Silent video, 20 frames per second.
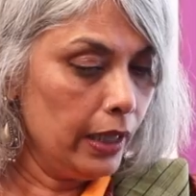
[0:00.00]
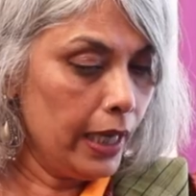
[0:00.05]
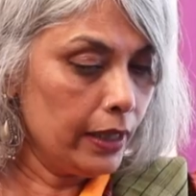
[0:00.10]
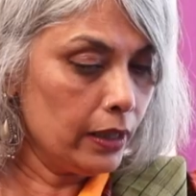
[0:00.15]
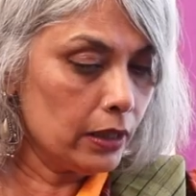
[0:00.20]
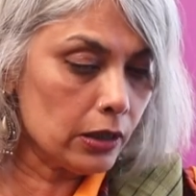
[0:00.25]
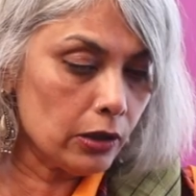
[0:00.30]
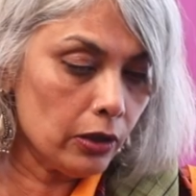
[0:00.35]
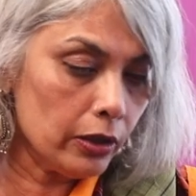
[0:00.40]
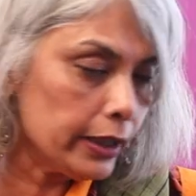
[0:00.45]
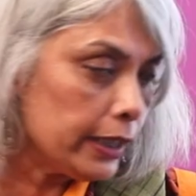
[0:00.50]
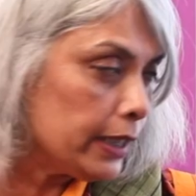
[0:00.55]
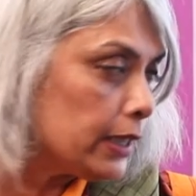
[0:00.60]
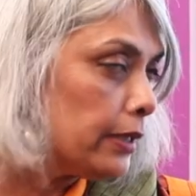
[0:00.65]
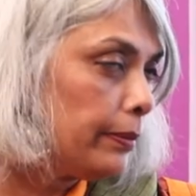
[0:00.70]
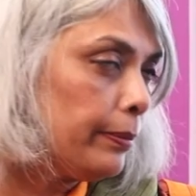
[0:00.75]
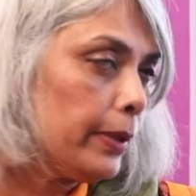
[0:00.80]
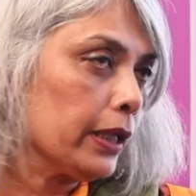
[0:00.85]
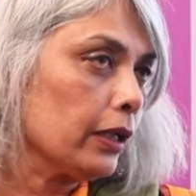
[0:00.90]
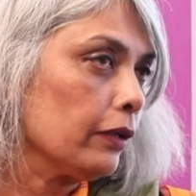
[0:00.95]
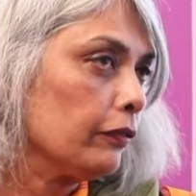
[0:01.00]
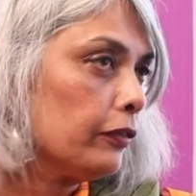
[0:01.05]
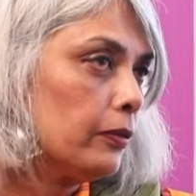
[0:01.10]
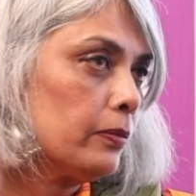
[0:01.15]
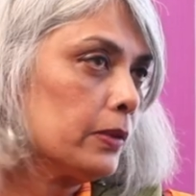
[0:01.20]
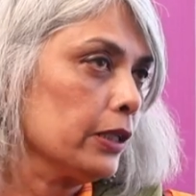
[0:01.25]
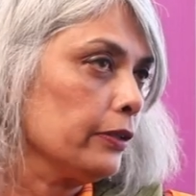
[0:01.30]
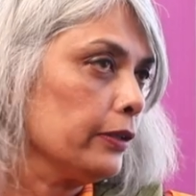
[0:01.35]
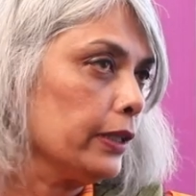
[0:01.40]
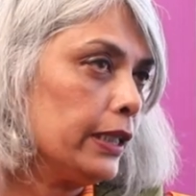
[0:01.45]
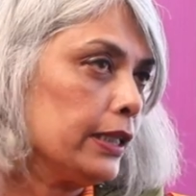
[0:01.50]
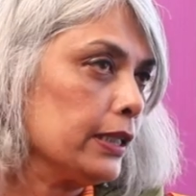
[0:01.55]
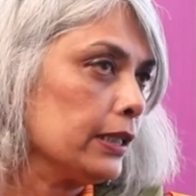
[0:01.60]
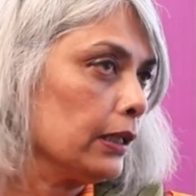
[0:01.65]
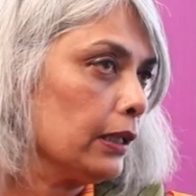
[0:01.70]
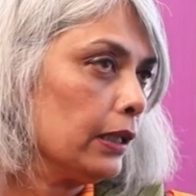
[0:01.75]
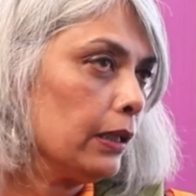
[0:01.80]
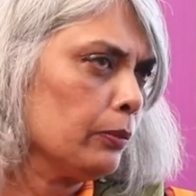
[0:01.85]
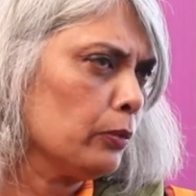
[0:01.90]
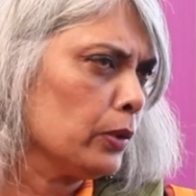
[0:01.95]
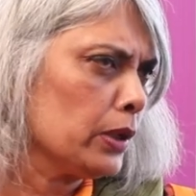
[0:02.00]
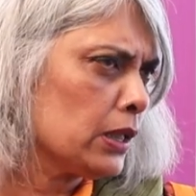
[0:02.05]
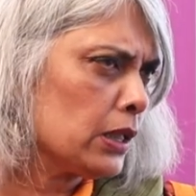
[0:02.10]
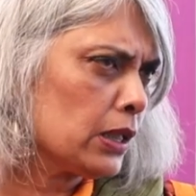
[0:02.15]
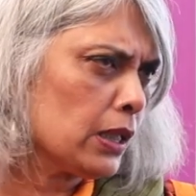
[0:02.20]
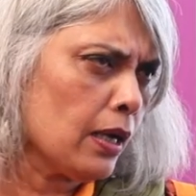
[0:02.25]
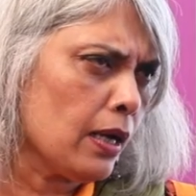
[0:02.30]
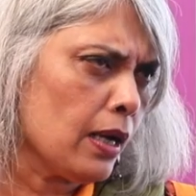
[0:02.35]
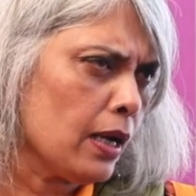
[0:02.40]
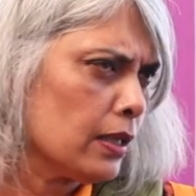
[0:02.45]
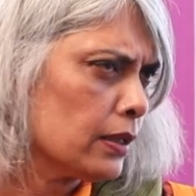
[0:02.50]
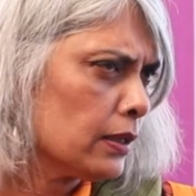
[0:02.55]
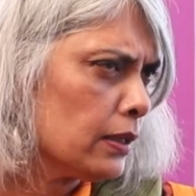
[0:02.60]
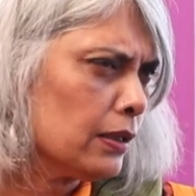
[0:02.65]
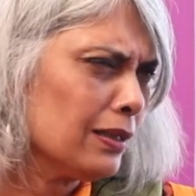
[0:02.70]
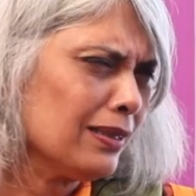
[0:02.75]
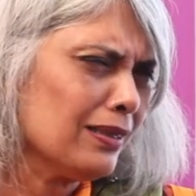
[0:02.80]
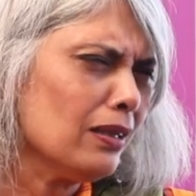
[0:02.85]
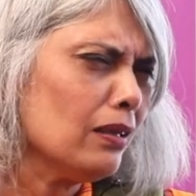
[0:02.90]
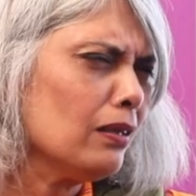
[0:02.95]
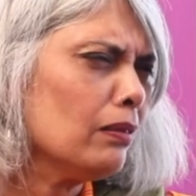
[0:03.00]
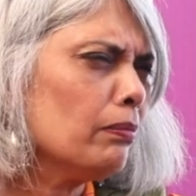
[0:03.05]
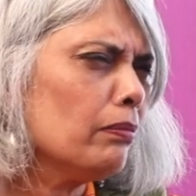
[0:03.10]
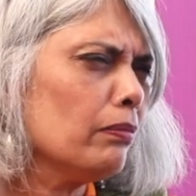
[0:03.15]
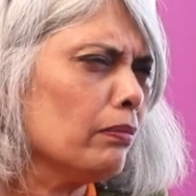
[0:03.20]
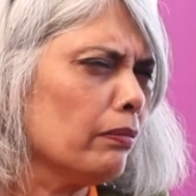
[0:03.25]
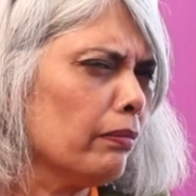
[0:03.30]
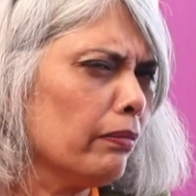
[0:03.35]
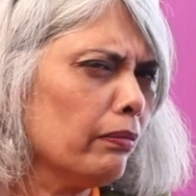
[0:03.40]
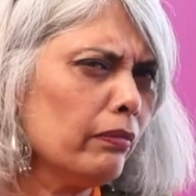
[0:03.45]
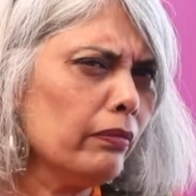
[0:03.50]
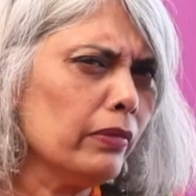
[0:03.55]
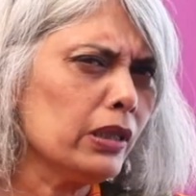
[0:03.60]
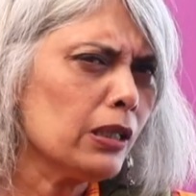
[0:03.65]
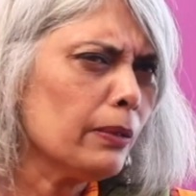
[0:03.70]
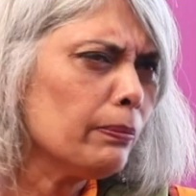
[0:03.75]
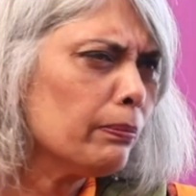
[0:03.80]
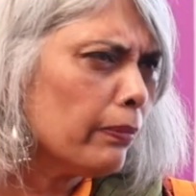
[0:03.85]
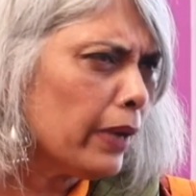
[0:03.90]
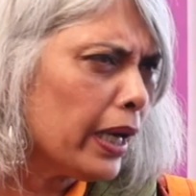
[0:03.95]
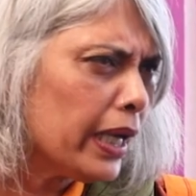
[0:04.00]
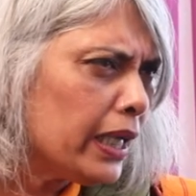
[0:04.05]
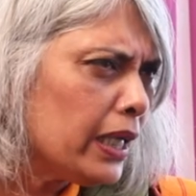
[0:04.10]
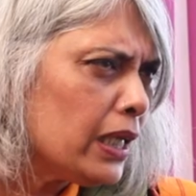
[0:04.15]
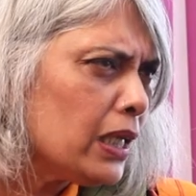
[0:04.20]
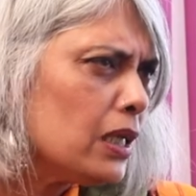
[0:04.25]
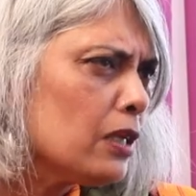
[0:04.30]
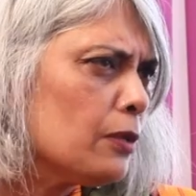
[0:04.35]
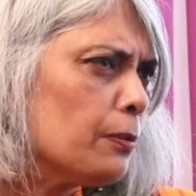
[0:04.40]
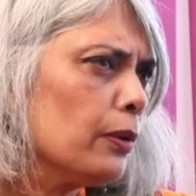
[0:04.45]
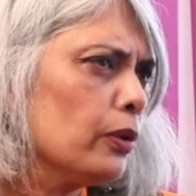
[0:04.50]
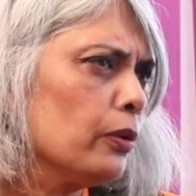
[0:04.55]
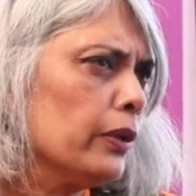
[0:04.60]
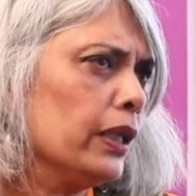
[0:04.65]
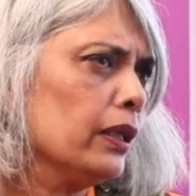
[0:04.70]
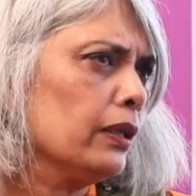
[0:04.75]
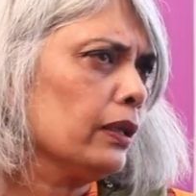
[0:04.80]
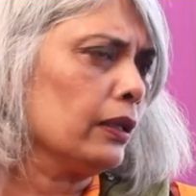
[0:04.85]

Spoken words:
And it's not easy making films and releasing them with stars. It's a mind-blowing